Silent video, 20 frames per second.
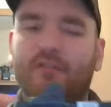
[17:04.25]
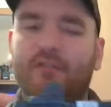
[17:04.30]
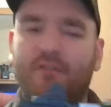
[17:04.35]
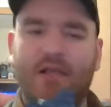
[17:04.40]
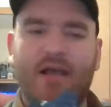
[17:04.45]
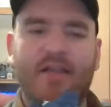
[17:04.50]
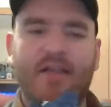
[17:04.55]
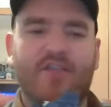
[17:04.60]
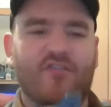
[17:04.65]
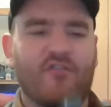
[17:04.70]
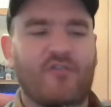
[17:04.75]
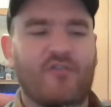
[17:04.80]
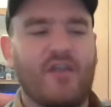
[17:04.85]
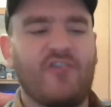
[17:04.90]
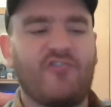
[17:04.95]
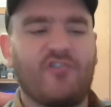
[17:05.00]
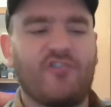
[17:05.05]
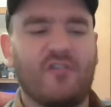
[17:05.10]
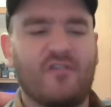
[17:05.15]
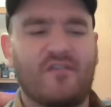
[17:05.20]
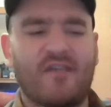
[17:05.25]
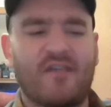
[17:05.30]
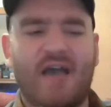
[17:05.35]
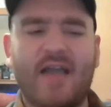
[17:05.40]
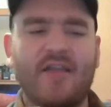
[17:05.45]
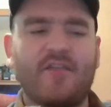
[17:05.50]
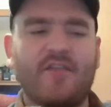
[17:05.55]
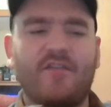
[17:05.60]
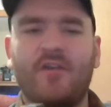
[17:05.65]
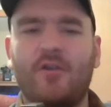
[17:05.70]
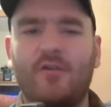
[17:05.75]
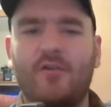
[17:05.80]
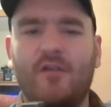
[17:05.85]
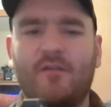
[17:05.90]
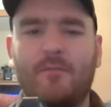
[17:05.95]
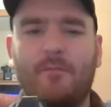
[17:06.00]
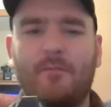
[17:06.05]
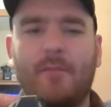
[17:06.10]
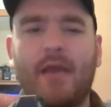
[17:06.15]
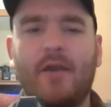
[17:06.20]
slide serrations. I consider
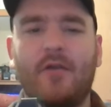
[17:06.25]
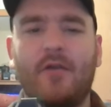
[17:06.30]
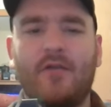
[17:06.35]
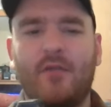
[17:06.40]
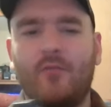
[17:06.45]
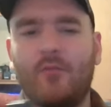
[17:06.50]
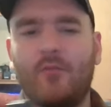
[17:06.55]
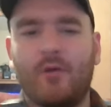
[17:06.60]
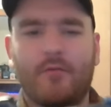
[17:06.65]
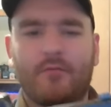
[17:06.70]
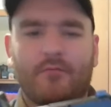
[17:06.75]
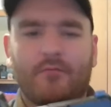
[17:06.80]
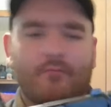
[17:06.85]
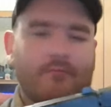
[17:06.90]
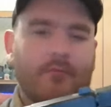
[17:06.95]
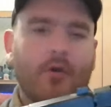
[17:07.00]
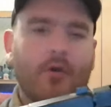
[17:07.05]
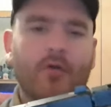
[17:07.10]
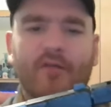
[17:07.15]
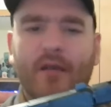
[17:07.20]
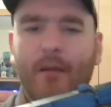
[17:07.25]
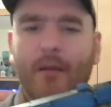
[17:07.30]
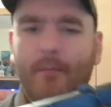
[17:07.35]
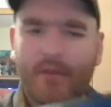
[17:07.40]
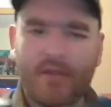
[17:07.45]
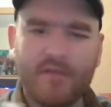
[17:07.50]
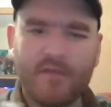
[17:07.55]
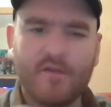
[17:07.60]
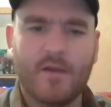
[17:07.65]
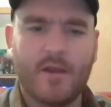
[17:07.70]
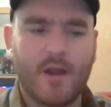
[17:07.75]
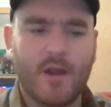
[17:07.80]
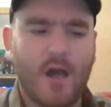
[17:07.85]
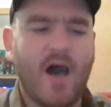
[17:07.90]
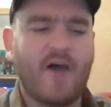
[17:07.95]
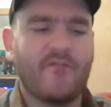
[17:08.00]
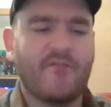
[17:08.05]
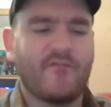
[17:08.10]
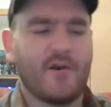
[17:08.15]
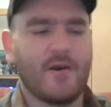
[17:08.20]
this better than what most companies are going to
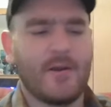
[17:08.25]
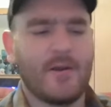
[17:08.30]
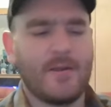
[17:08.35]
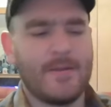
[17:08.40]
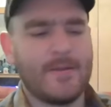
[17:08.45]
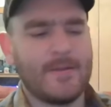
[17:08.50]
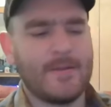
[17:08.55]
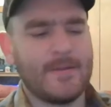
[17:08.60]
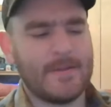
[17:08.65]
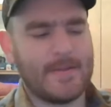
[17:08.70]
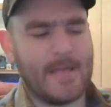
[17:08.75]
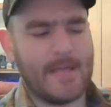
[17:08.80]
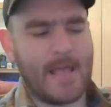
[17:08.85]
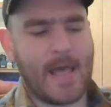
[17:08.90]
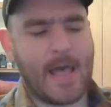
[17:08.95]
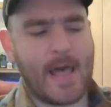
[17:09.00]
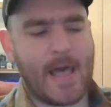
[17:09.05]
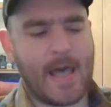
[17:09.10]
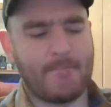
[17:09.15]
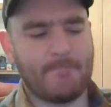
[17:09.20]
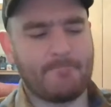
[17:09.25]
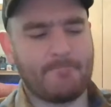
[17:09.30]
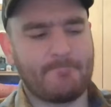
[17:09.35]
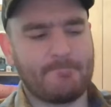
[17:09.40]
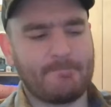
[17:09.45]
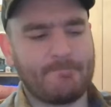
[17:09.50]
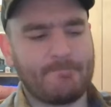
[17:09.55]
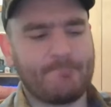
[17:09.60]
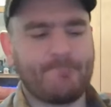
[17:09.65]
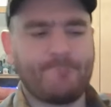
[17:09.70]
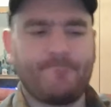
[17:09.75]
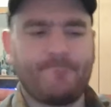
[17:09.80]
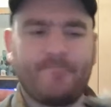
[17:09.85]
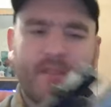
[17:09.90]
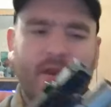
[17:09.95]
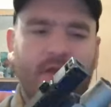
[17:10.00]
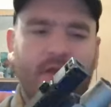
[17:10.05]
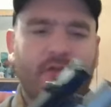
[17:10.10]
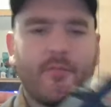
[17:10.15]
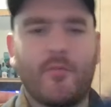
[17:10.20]
offer.
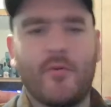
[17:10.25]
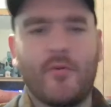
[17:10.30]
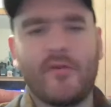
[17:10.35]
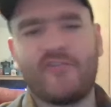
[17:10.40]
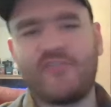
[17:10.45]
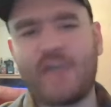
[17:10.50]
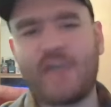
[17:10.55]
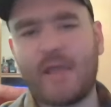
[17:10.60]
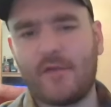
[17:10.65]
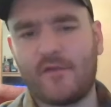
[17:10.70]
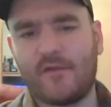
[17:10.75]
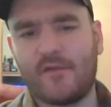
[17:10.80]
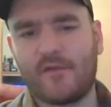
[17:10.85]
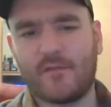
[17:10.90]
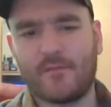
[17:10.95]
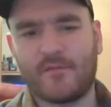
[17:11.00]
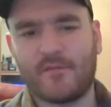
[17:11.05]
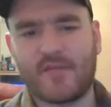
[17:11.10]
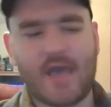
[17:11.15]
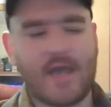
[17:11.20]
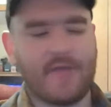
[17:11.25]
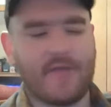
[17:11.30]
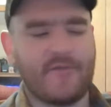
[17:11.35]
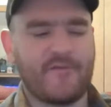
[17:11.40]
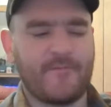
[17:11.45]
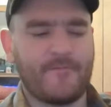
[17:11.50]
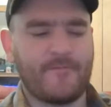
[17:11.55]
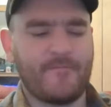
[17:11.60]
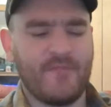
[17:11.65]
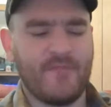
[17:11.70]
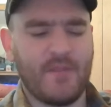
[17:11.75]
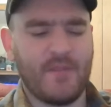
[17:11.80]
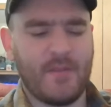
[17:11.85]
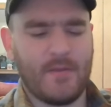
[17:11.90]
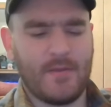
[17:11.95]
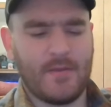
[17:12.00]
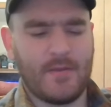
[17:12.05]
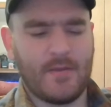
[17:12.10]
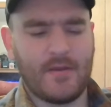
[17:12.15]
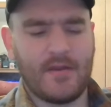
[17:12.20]
Another point to Shadow Systems, guys.
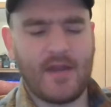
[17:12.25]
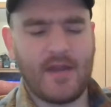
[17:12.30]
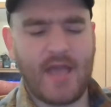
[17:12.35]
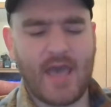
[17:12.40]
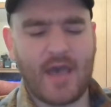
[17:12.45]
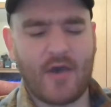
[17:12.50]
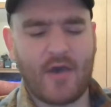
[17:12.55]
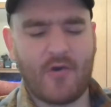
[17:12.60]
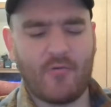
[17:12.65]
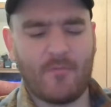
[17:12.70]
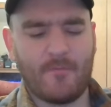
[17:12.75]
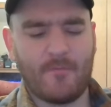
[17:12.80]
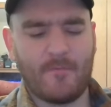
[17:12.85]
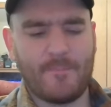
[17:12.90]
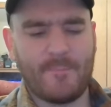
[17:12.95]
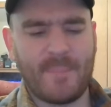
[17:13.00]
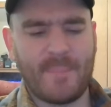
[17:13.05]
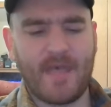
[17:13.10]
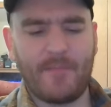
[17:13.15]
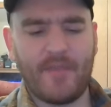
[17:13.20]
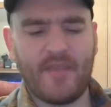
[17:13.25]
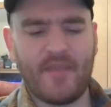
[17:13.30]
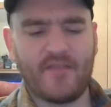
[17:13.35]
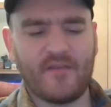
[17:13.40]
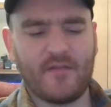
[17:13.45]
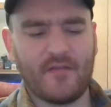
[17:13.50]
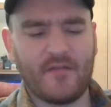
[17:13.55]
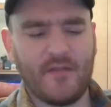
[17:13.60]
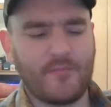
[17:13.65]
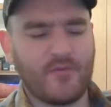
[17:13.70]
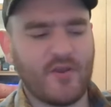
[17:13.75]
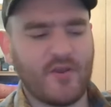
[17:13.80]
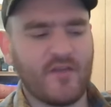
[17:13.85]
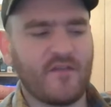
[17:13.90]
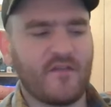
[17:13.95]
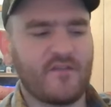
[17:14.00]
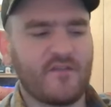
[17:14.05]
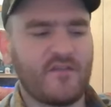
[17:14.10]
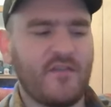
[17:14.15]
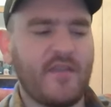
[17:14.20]
Now, that basically brings
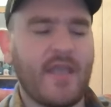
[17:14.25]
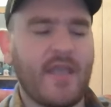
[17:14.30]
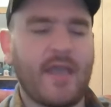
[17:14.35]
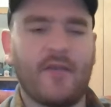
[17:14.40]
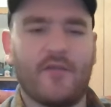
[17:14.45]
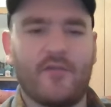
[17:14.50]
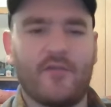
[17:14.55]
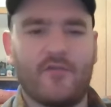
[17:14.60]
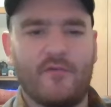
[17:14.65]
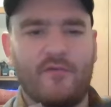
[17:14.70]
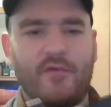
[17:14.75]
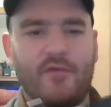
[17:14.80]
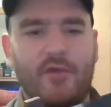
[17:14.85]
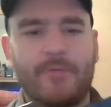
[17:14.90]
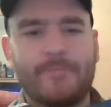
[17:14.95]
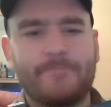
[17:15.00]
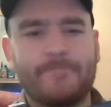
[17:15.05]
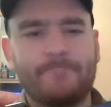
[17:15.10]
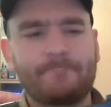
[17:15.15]
us to the end of the review.